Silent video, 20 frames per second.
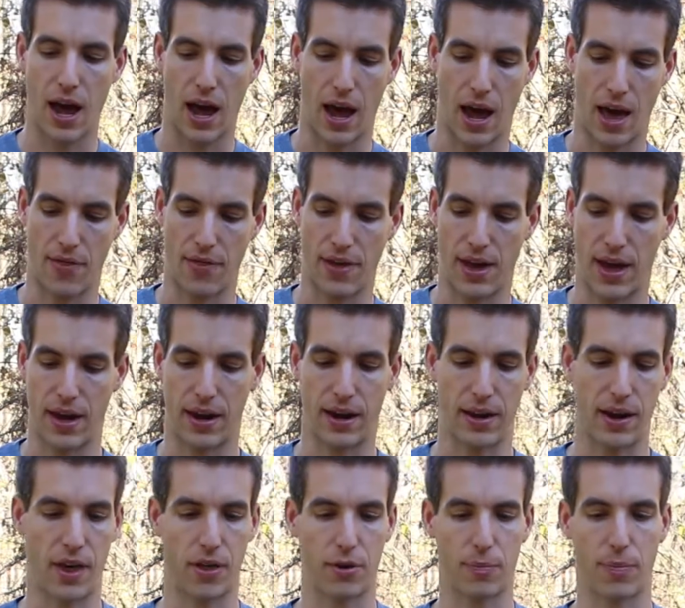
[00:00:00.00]
and then
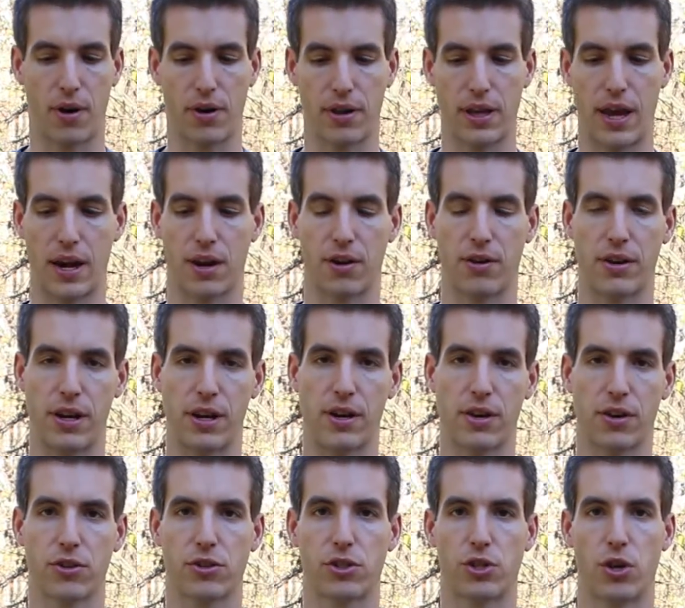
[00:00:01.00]
another part of the anchor
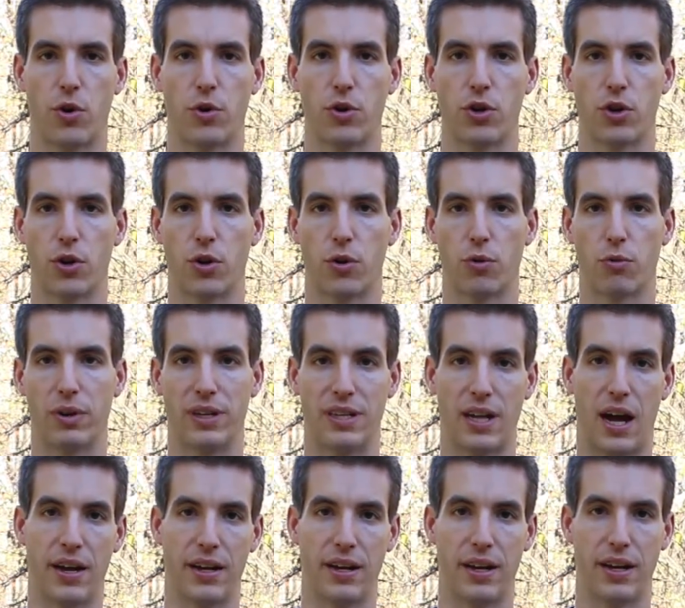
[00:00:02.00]
here, so you're
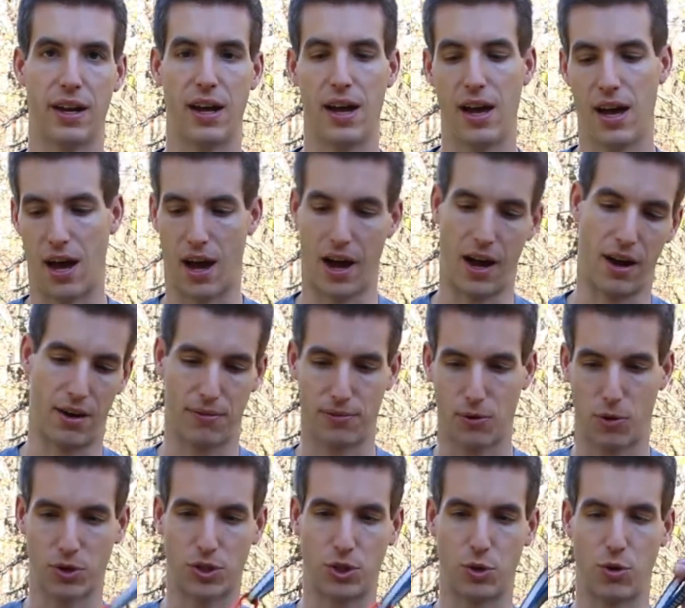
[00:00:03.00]
redundant. Of
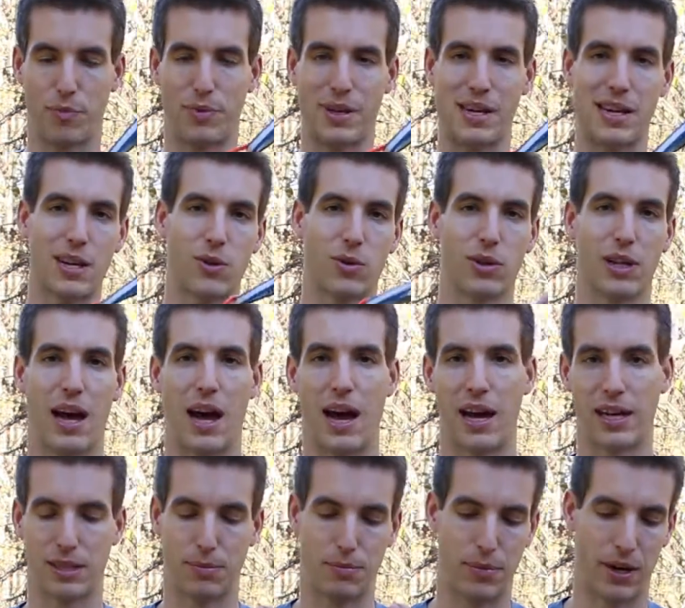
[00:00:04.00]
course you won't be
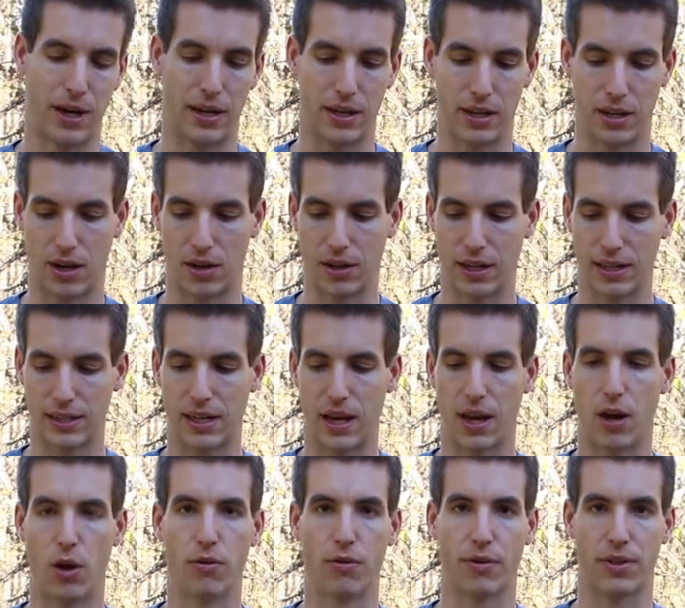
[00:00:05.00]
equalized, but let's
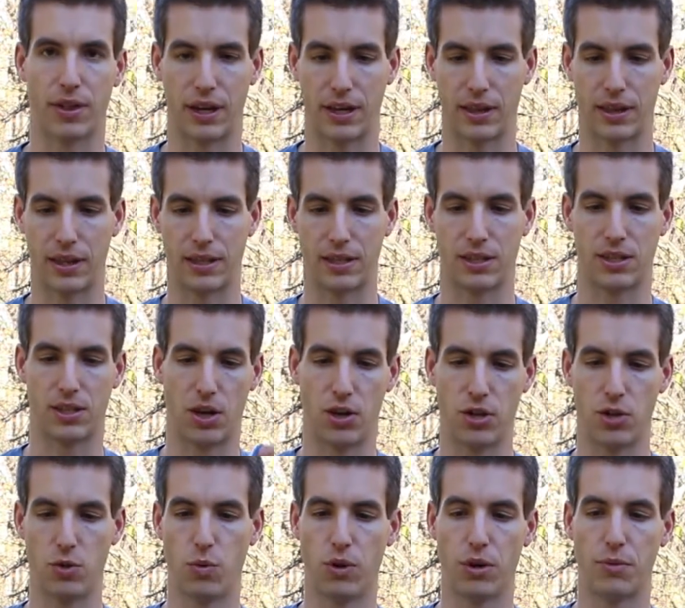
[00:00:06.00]
not overthink this. So
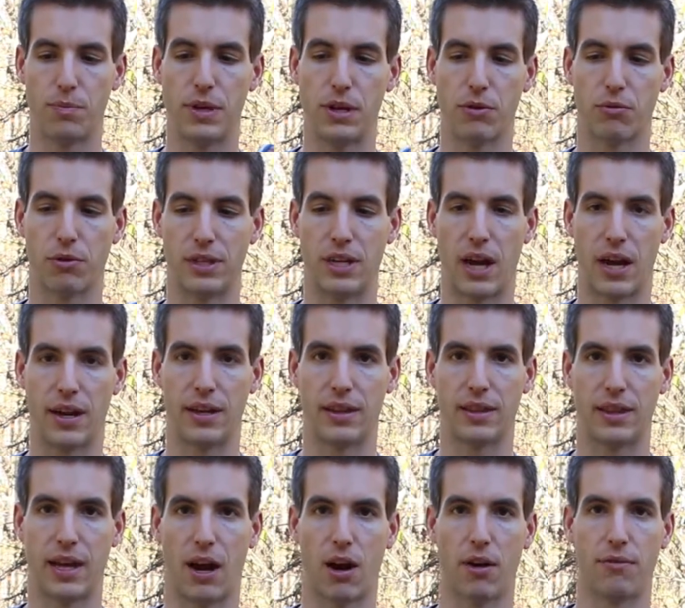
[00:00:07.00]
you would be
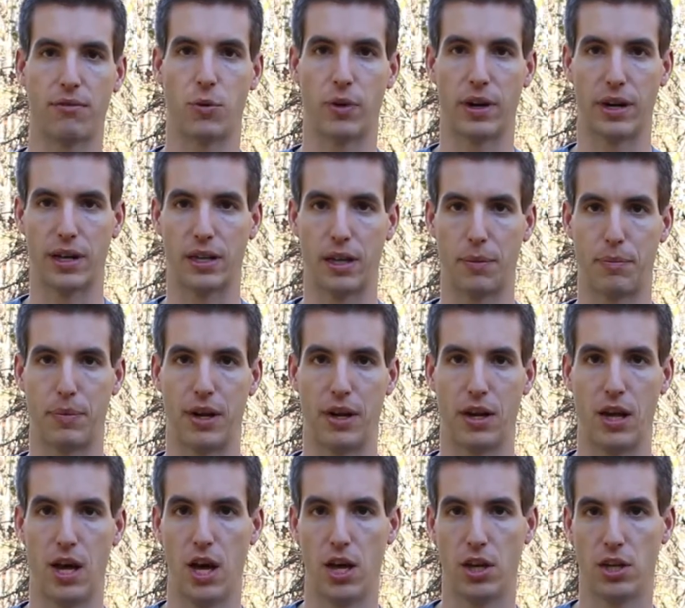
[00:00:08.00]
redundant there if you want to clip
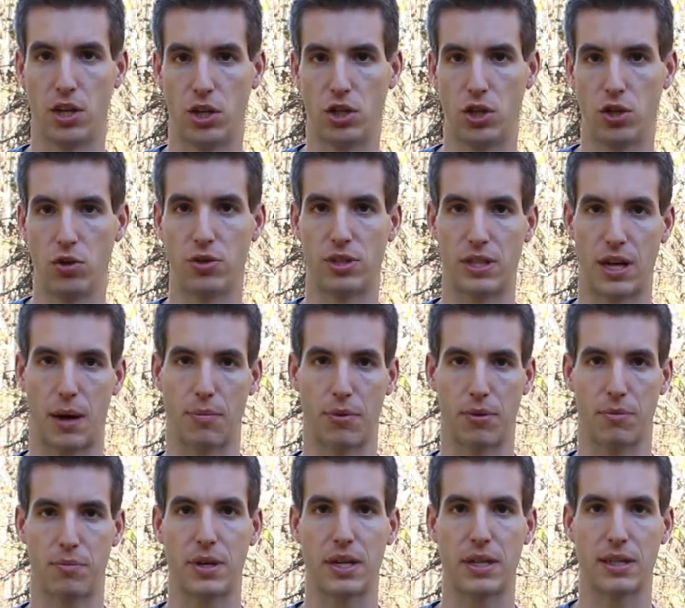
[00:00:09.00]
in to two
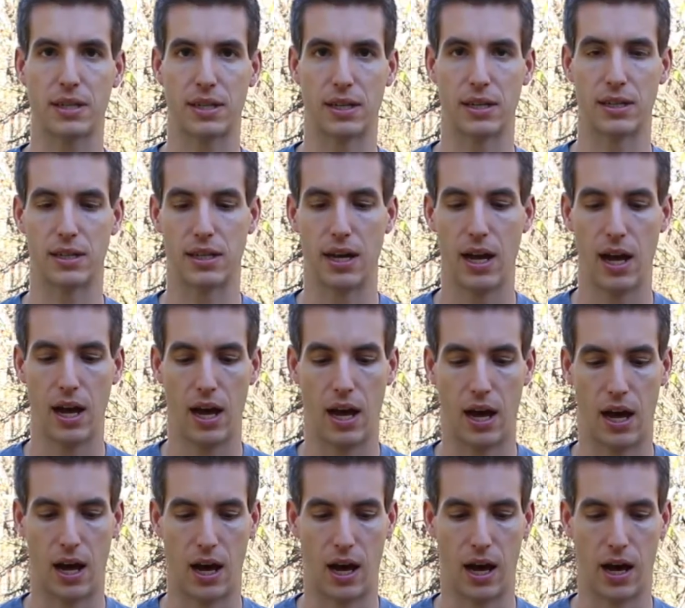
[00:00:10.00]
separate pieces
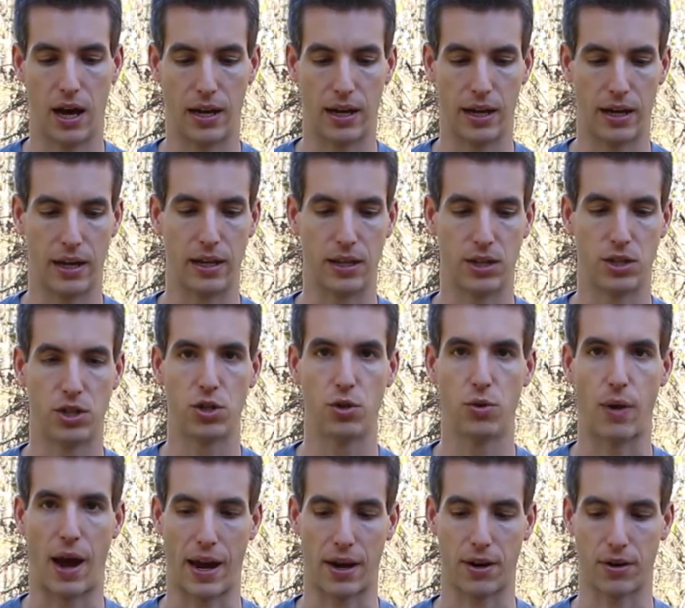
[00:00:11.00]
in
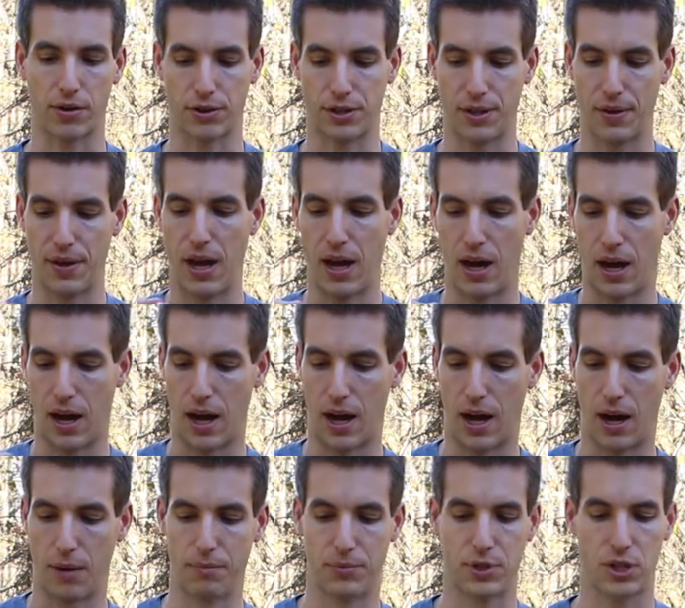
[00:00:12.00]
two anchors.
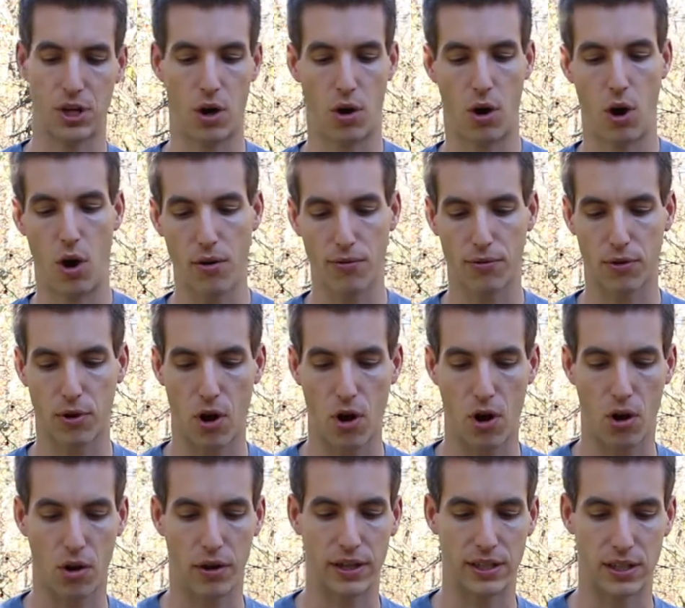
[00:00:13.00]
So
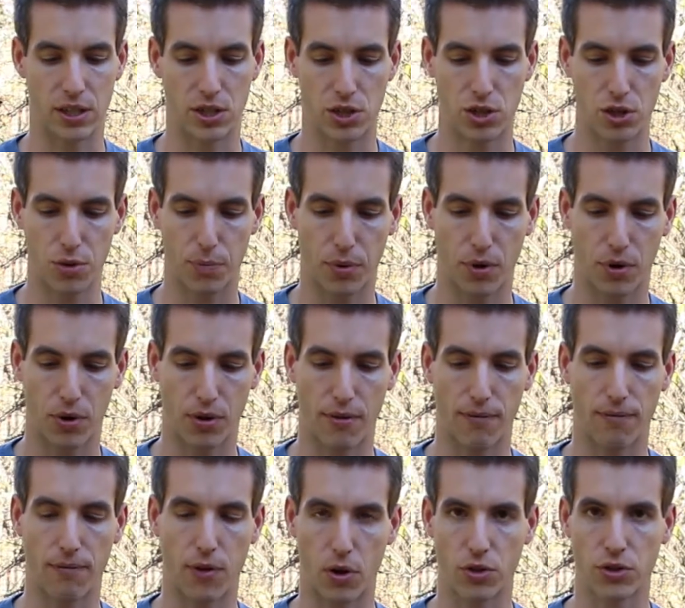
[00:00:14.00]
overall, it's a super
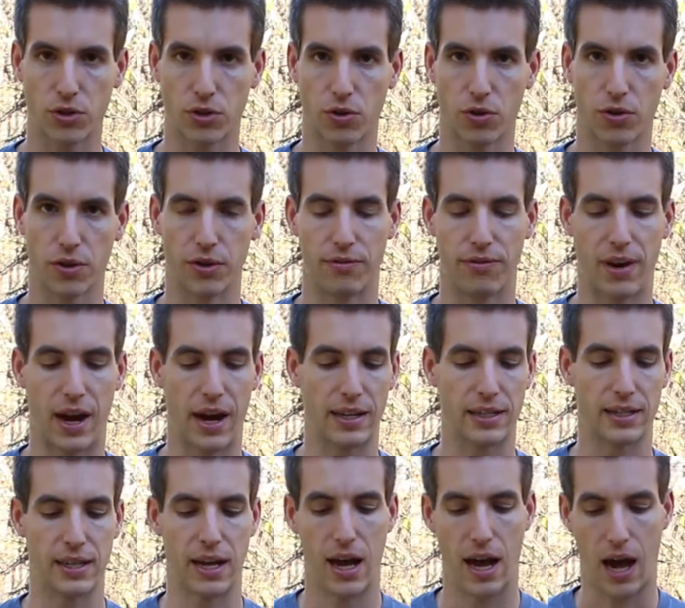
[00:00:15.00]
versatile
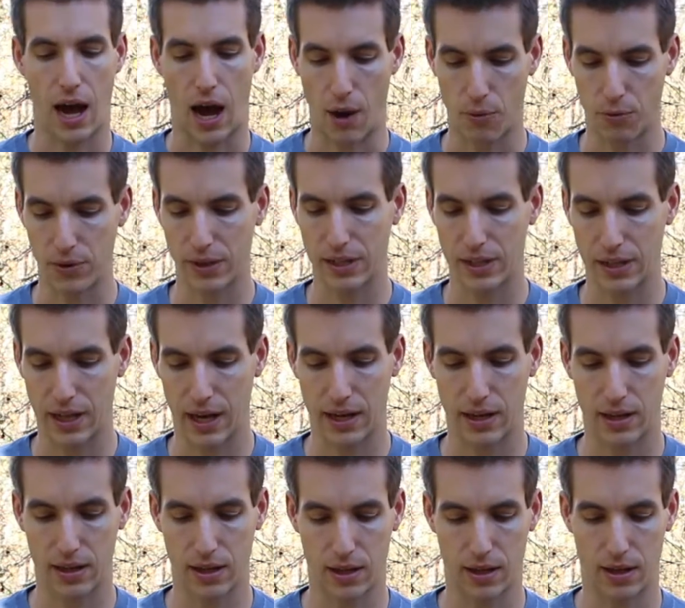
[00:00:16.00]
device. I really
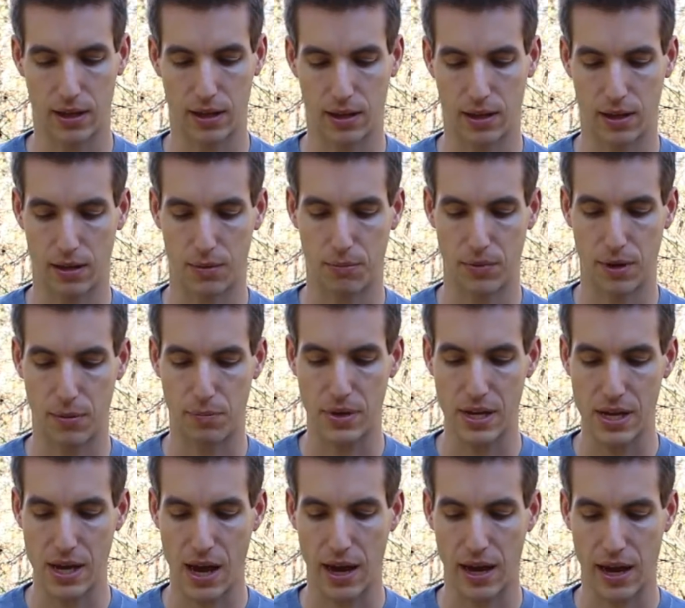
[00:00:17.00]
like the
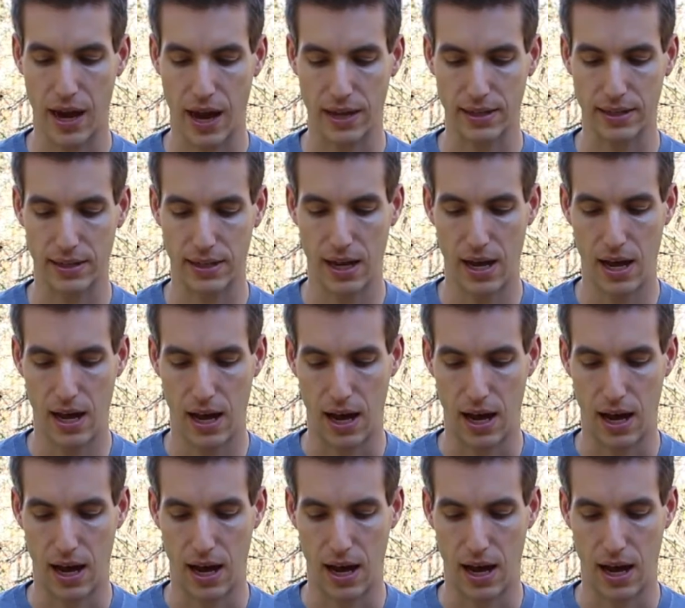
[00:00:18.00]
PAS.